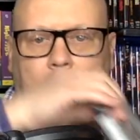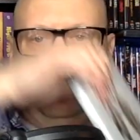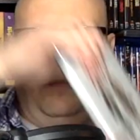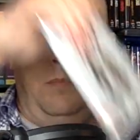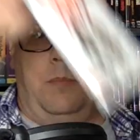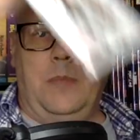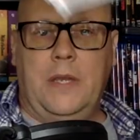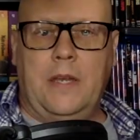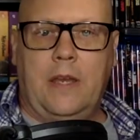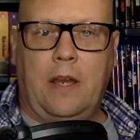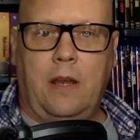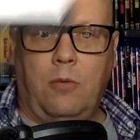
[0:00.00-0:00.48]

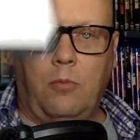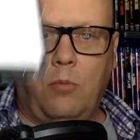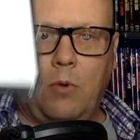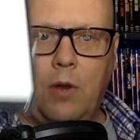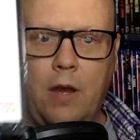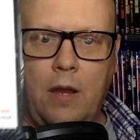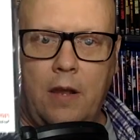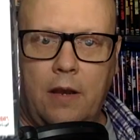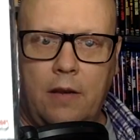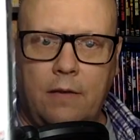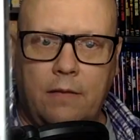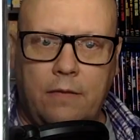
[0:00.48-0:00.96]
Midnight
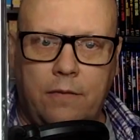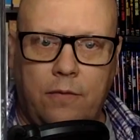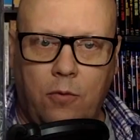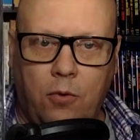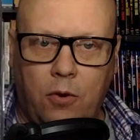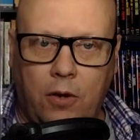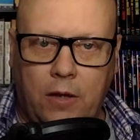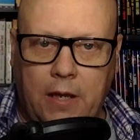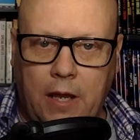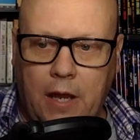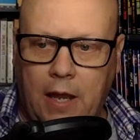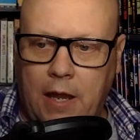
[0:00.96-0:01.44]
Run
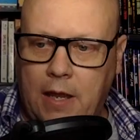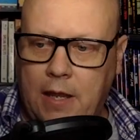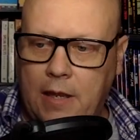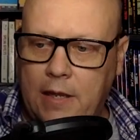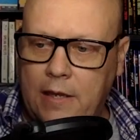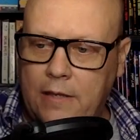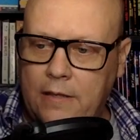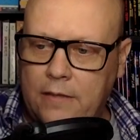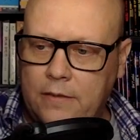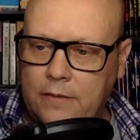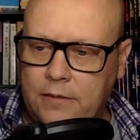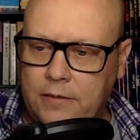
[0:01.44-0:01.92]

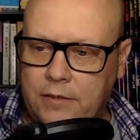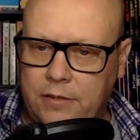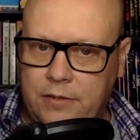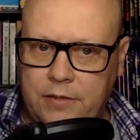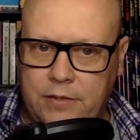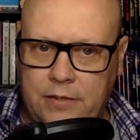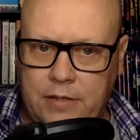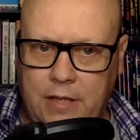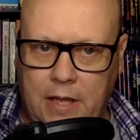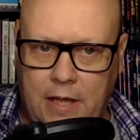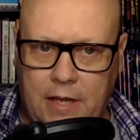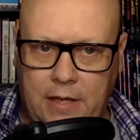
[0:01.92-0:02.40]
4K. I
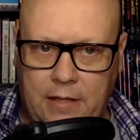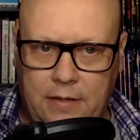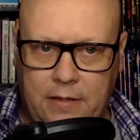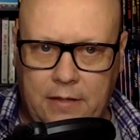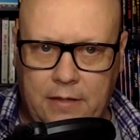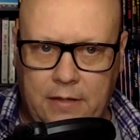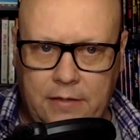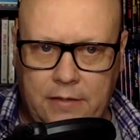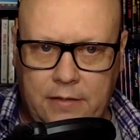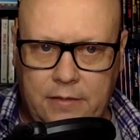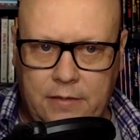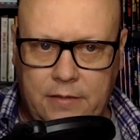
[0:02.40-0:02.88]
just snagged
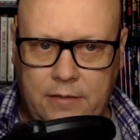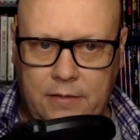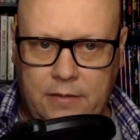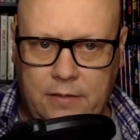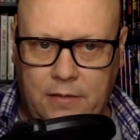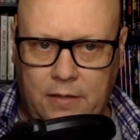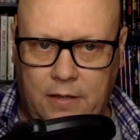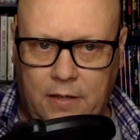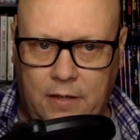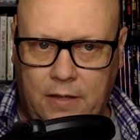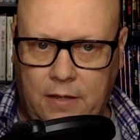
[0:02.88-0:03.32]
this